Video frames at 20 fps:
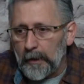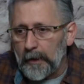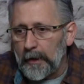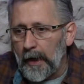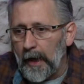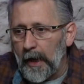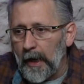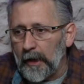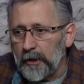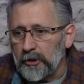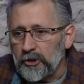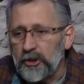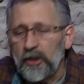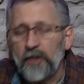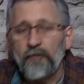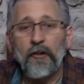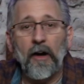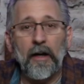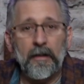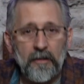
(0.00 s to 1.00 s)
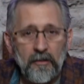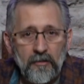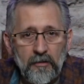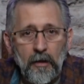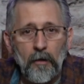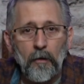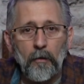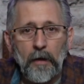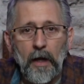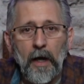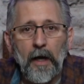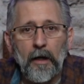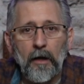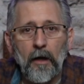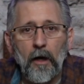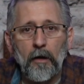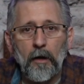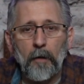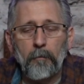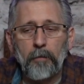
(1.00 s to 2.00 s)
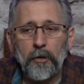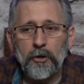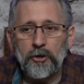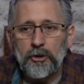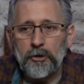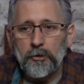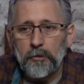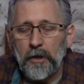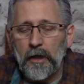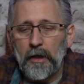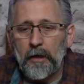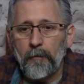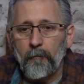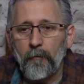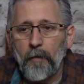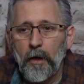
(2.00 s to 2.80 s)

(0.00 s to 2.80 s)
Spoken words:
And she finally said, okay, I'm going to put you in.